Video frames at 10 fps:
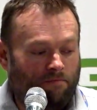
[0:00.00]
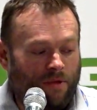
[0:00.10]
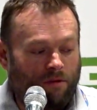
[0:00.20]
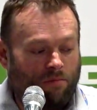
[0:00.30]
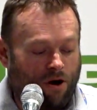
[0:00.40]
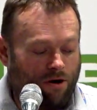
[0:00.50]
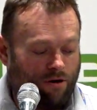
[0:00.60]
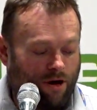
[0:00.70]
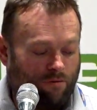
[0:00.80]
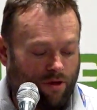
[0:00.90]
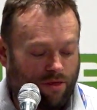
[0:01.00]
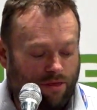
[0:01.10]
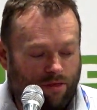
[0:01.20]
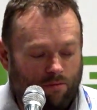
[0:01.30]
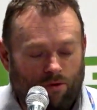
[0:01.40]
in partnering
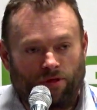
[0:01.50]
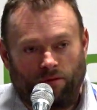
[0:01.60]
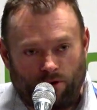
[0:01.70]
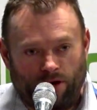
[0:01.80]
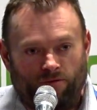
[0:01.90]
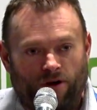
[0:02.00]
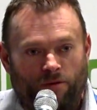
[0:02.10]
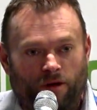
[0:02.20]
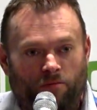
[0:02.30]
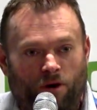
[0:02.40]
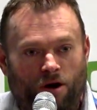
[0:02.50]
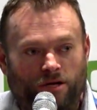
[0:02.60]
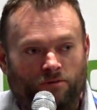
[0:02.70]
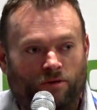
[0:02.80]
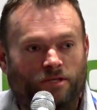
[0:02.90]
with both Alberta Environment and
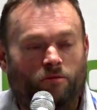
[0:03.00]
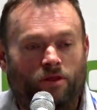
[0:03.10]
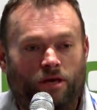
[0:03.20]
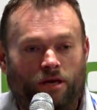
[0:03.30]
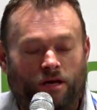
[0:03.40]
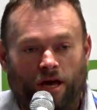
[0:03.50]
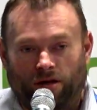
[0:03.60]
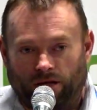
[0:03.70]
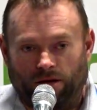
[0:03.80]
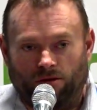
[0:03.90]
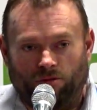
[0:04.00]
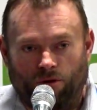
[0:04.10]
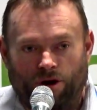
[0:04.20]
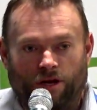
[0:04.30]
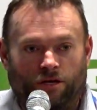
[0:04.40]
Parks with some of the analytical
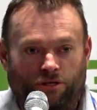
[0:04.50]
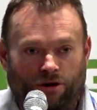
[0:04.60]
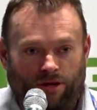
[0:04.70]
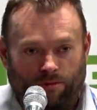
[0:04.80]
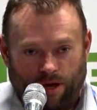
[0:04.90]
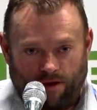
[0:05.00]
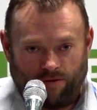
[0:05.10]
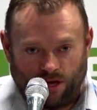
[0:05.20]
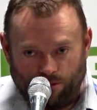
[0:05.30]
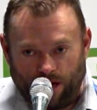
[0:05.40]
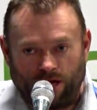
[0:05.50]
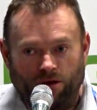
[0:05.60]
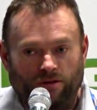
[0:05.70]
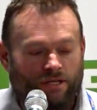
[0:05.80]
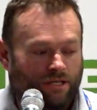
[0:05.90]
work and ensuring that we have
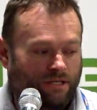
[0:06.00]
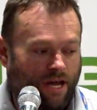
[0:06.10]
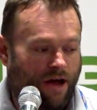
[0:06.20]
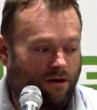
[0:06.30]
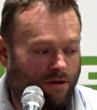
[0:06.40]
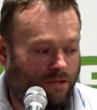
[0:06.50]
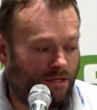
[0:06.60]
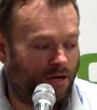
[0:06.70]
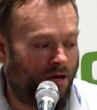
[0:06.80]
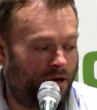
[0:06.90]
QAQC standards,